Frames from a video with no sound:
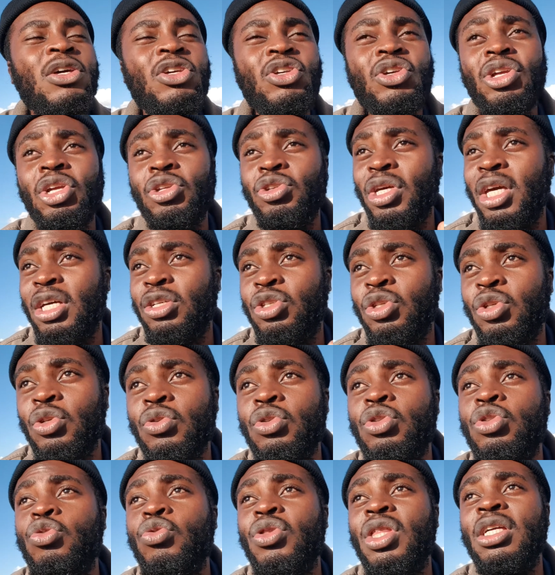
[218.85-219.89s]
You need to get
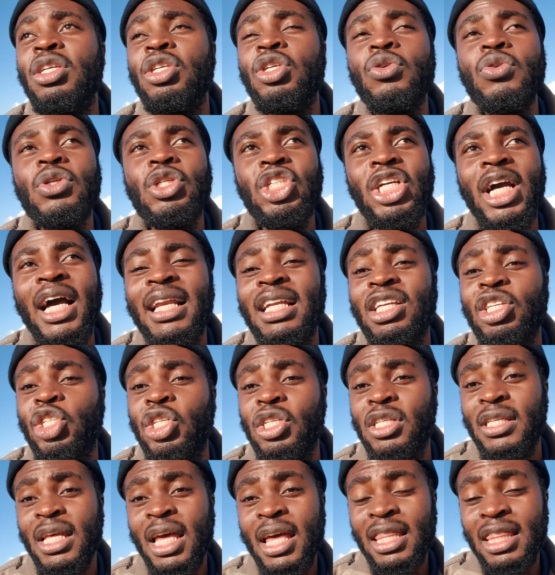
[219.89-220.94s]
used to the new
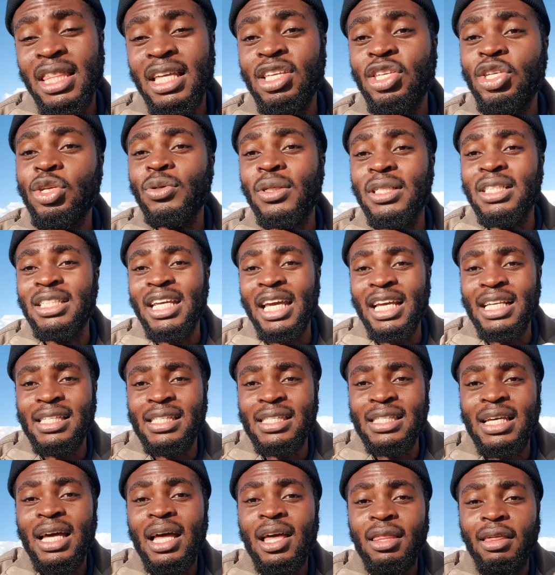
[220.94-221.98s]
challenges, the new
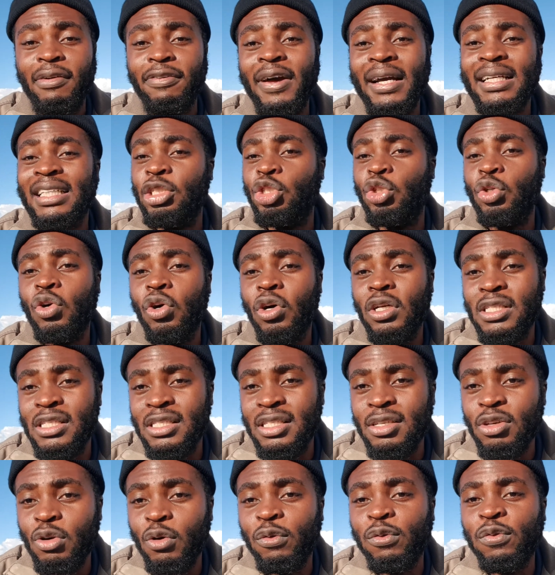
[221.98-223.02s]
desk, the fact that you can't
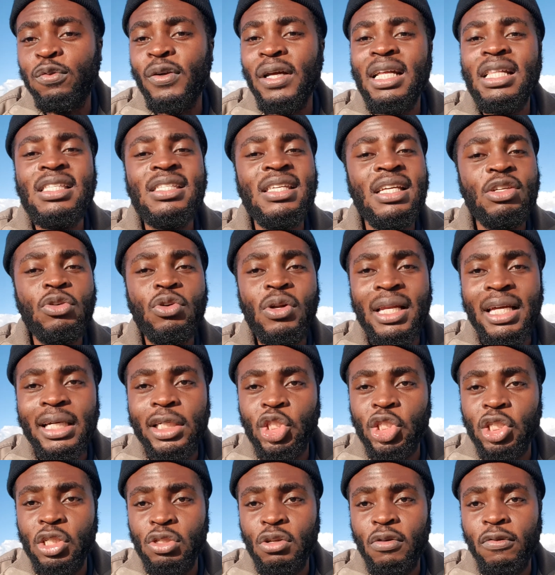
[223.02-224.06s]
see your friends and your
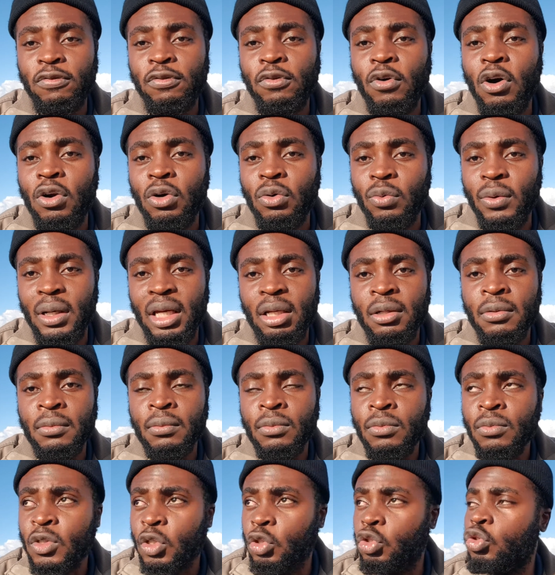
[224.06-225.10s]
lecturers are far away.
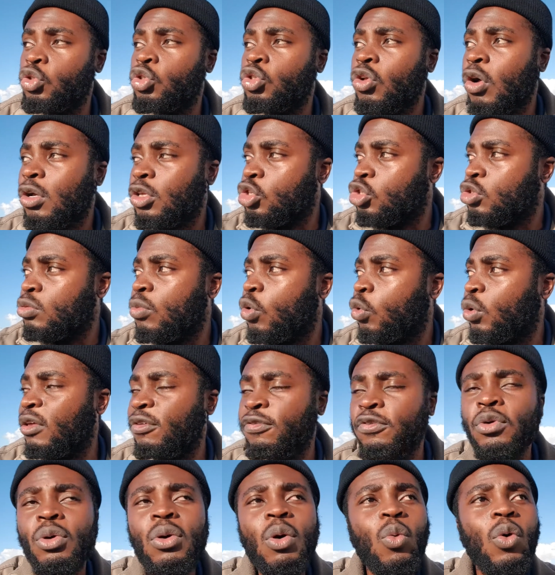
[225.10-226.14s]
Just start small.
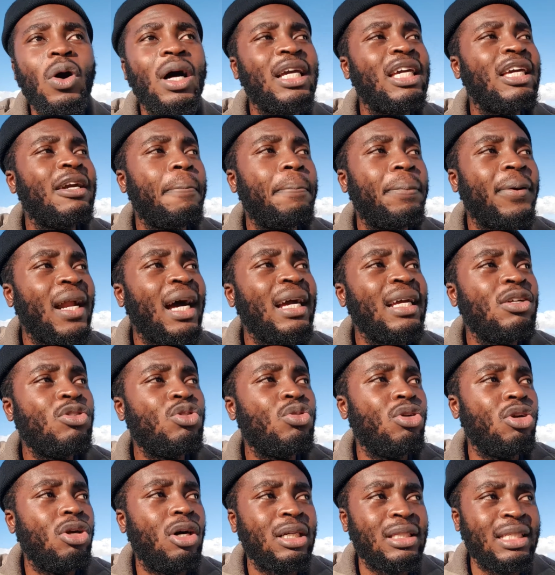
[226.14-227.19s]
If you're working prior
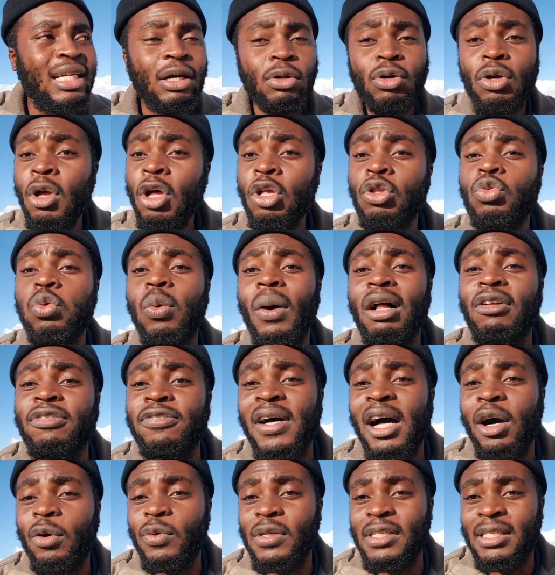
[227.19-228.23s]
to lockdown,
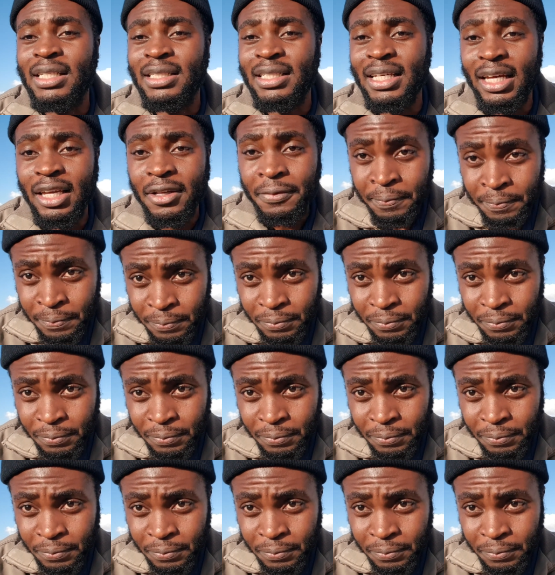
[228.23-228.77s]
12 hours a day,